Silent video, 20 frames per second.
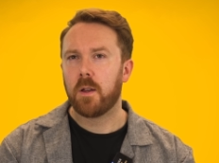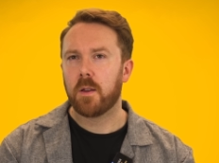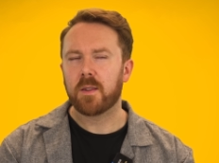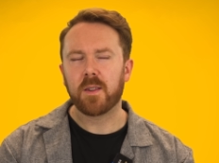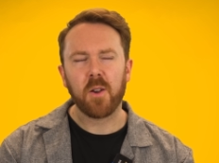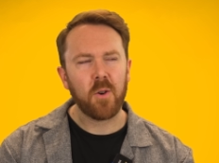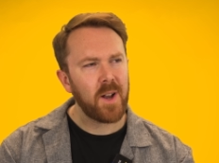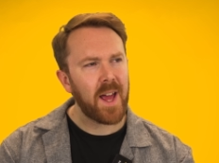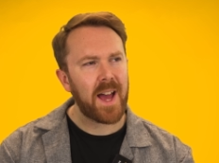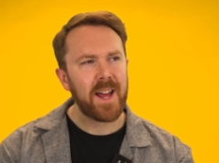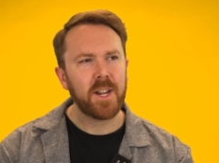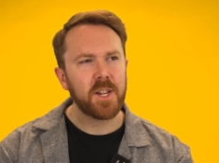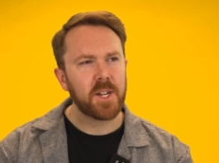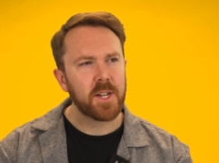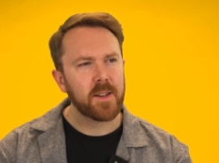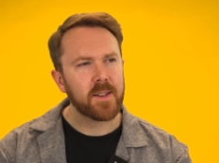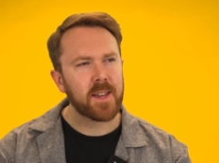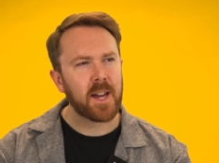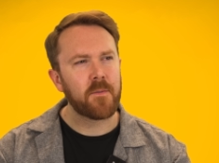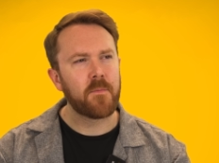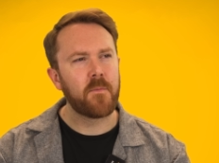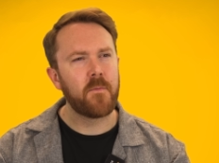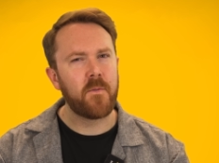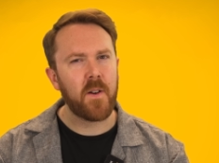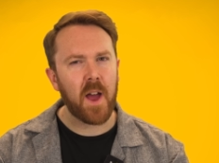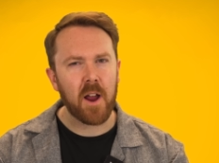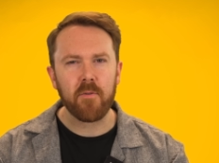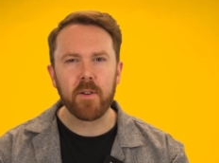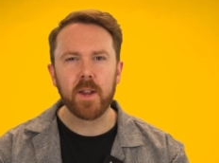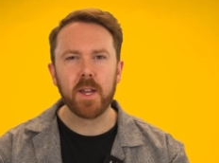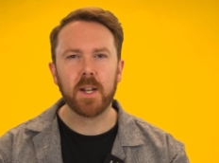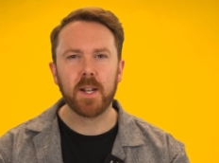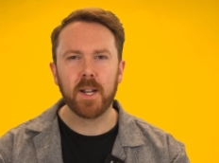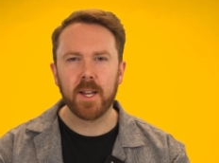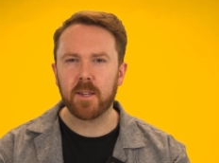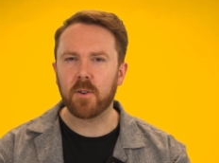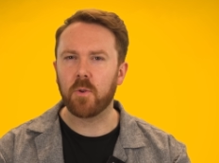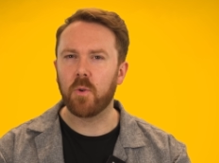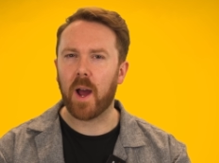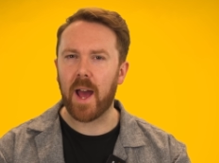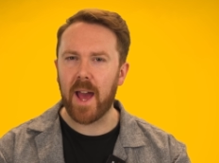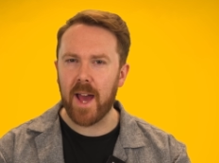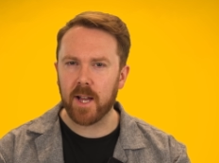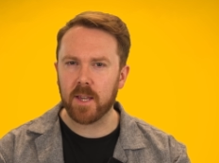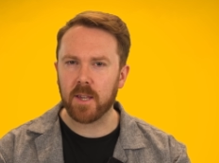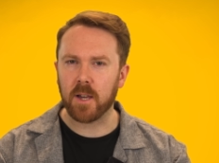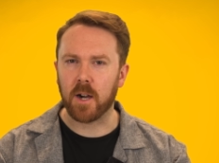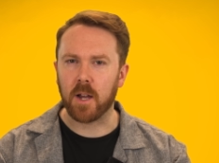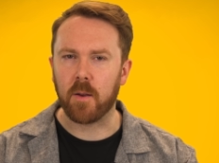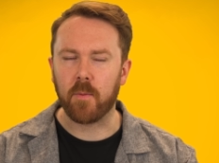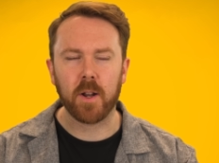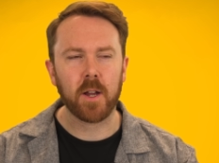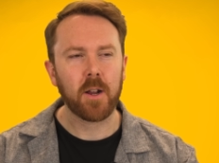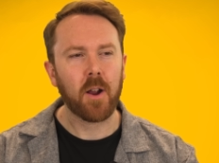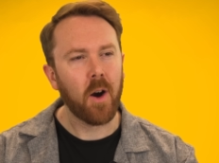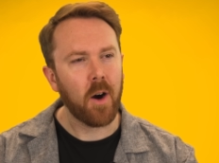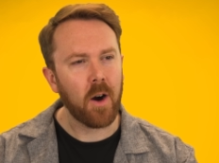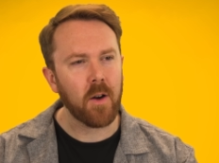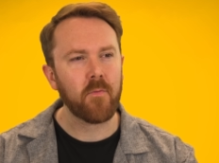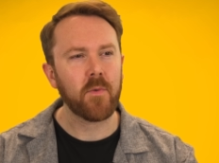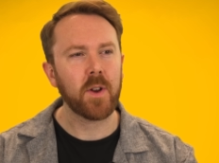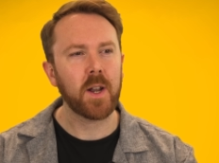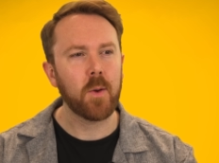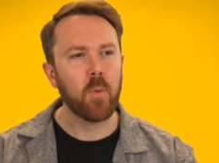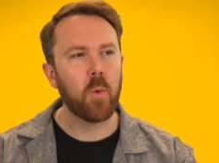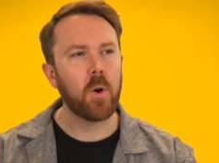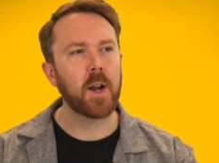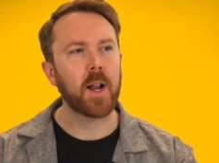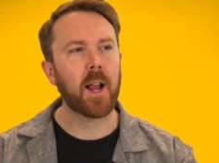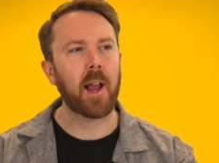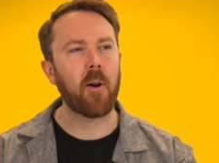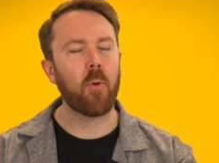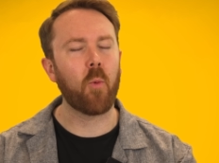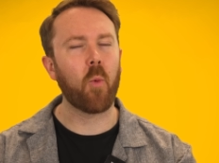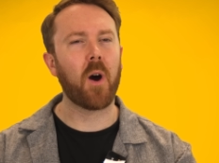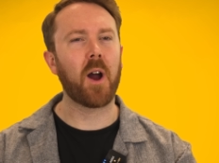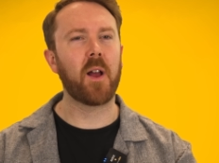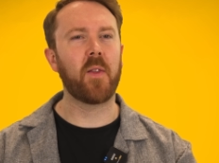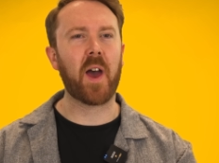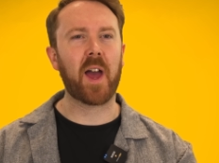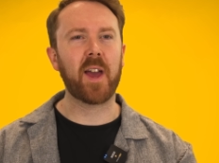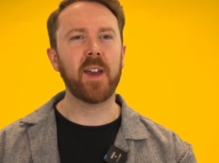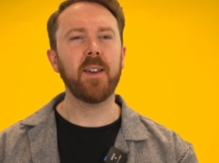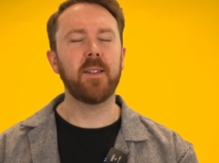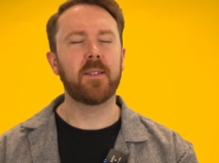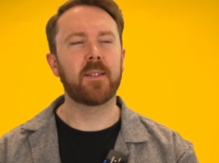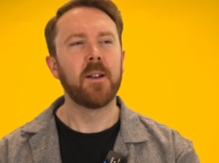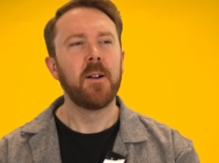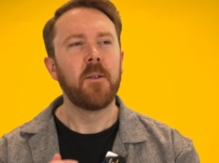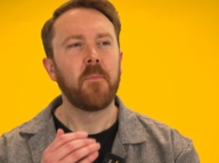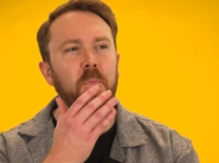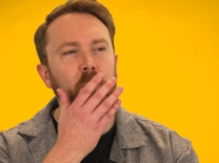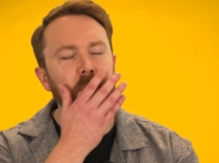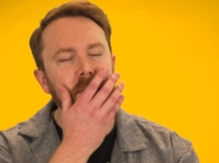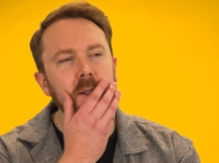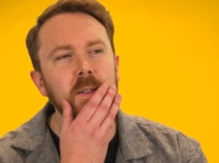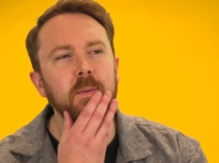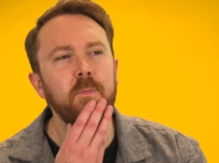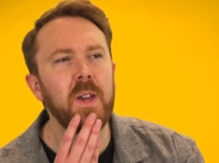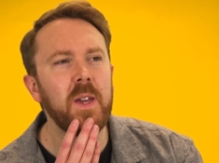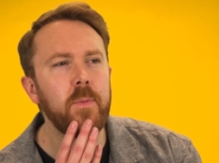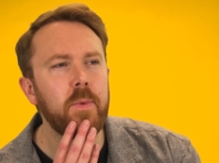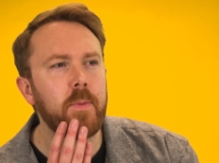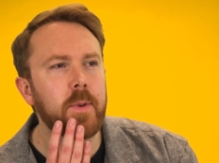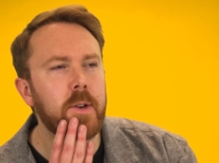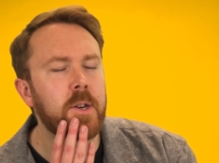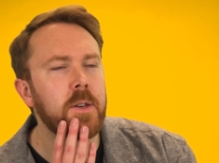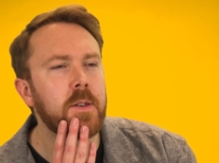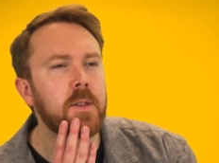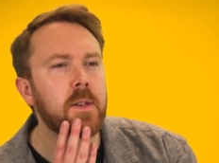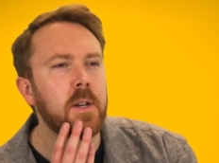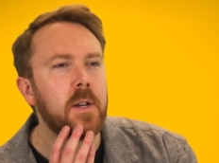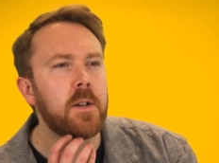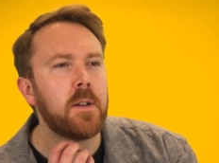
solar energy has had very little airtime and I can't really work out why that is. Is it maybe because